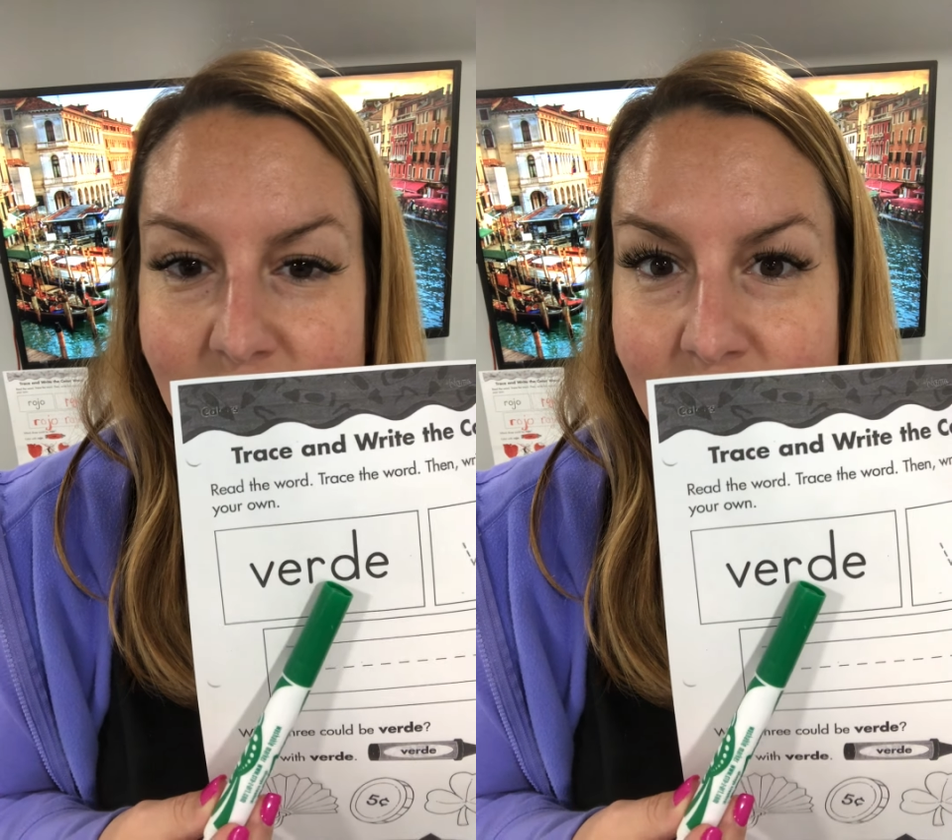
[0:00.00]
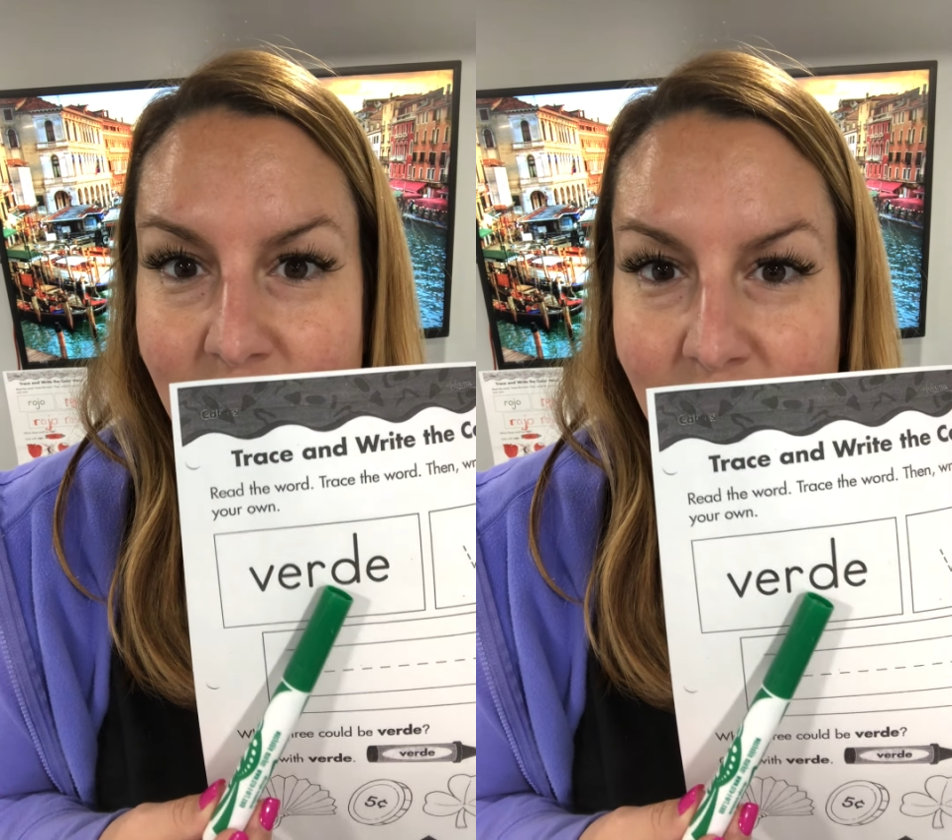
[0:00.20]

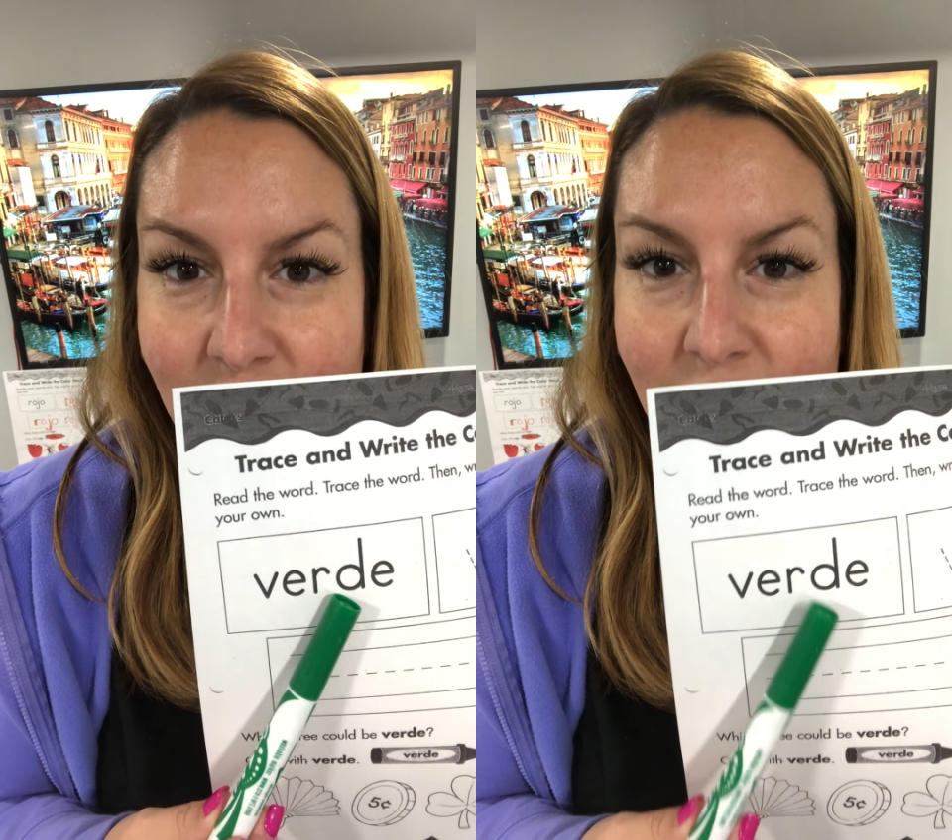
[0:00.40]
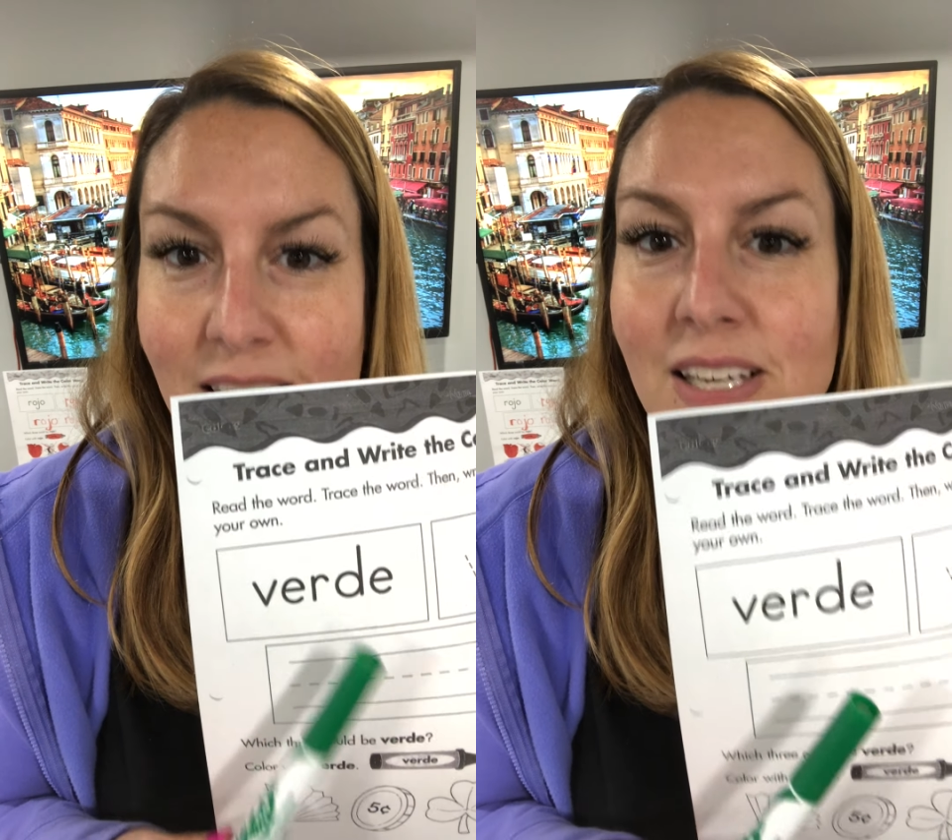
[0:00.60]

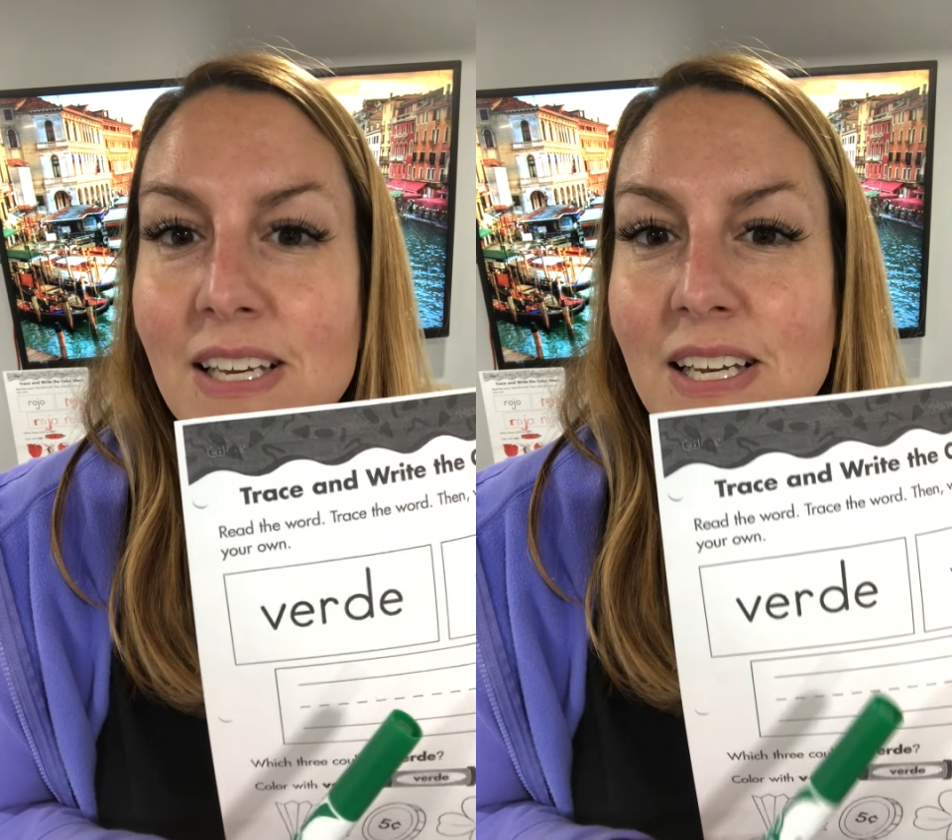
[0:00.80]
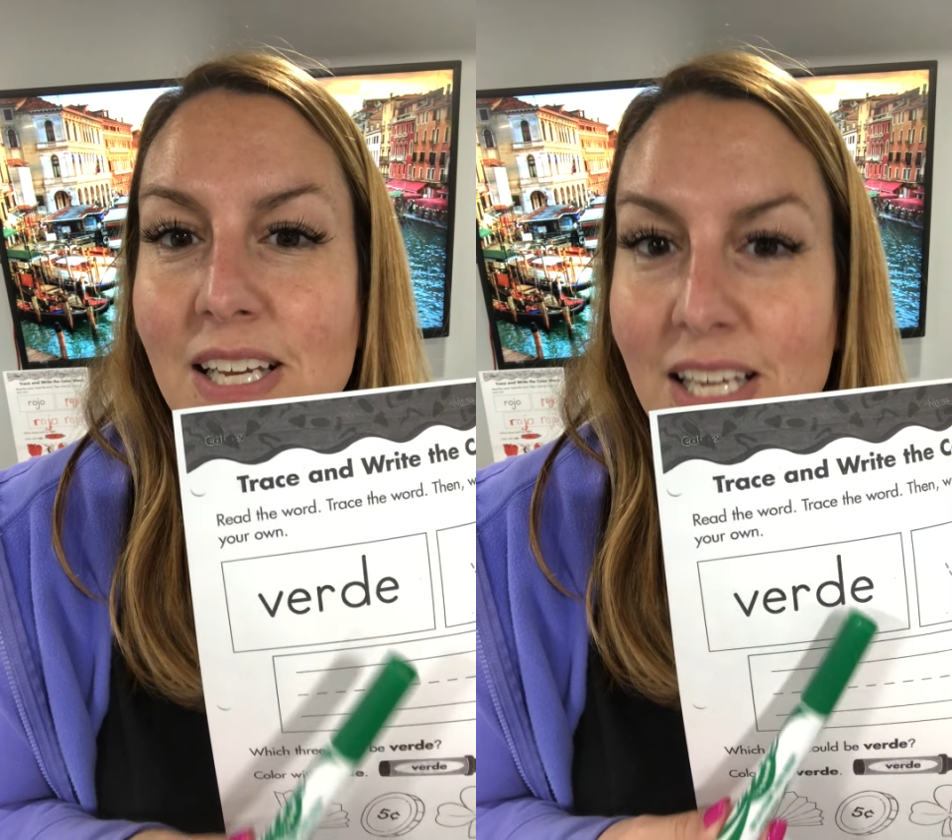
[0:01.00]
D
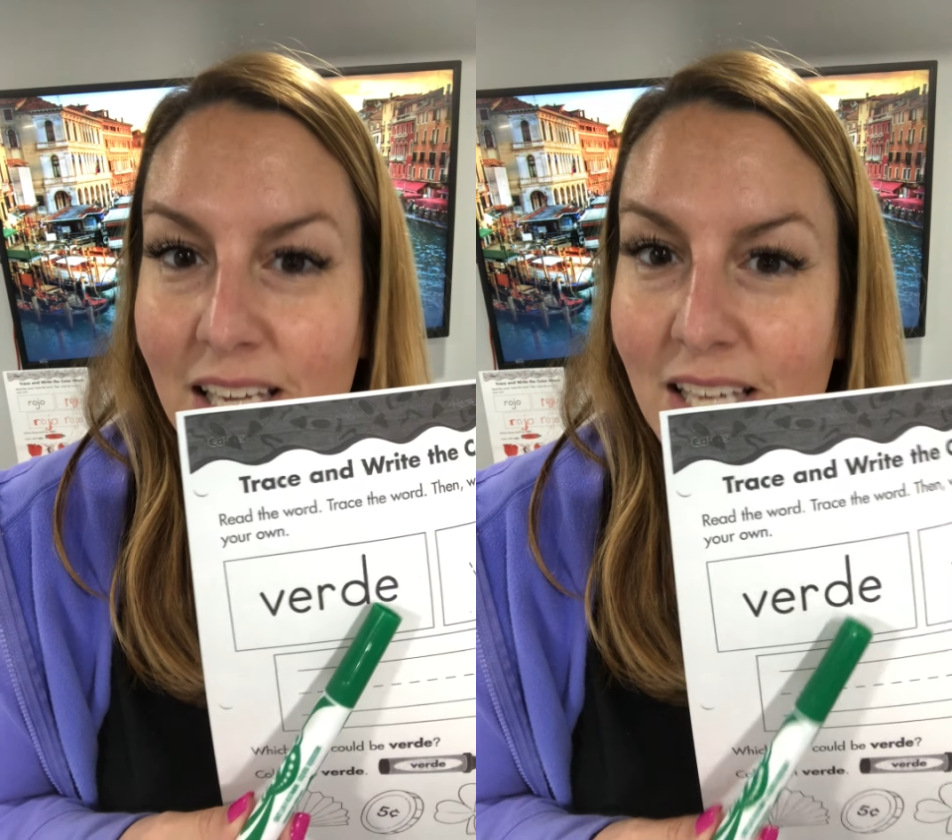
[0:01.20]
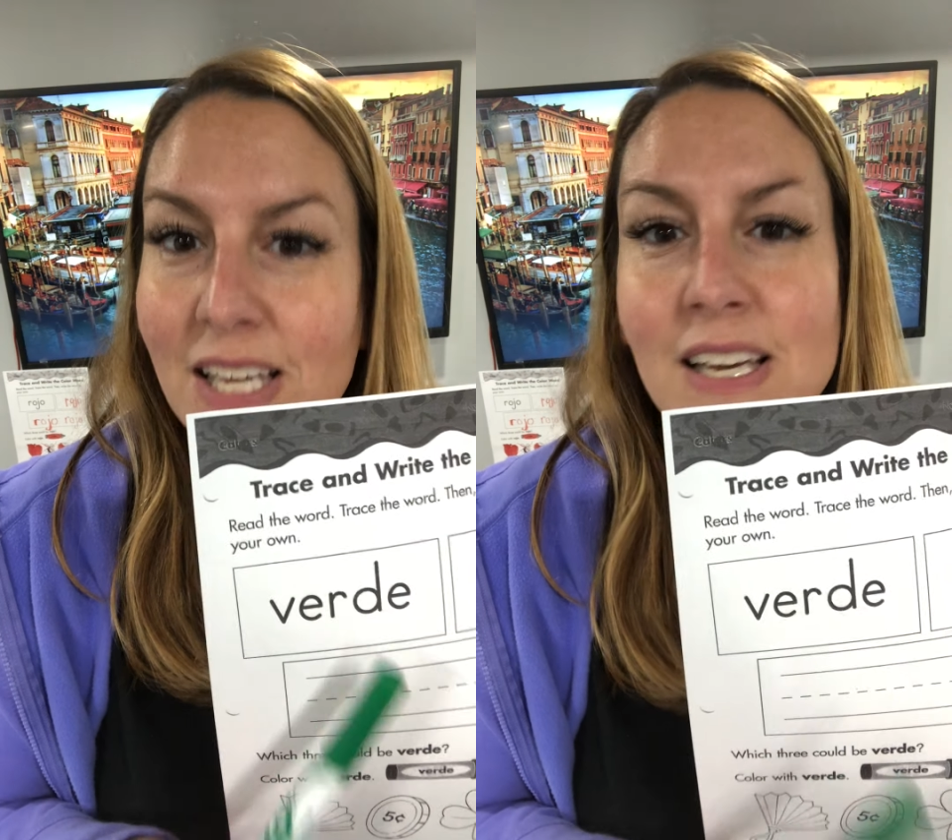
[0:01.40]

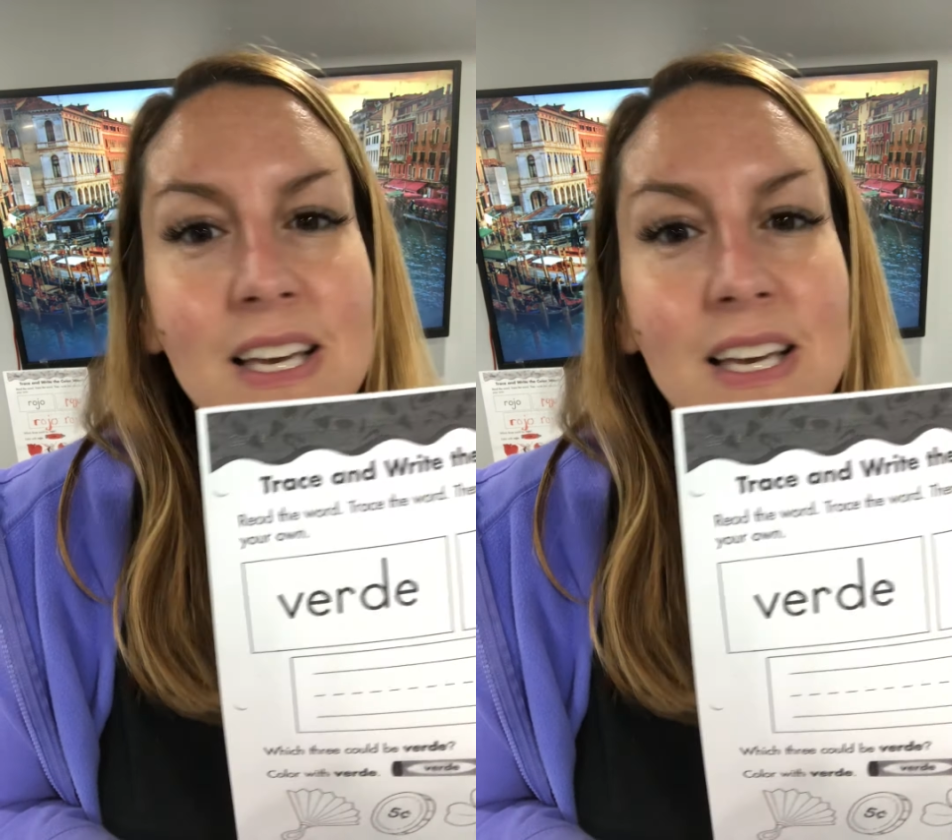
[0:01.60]
E.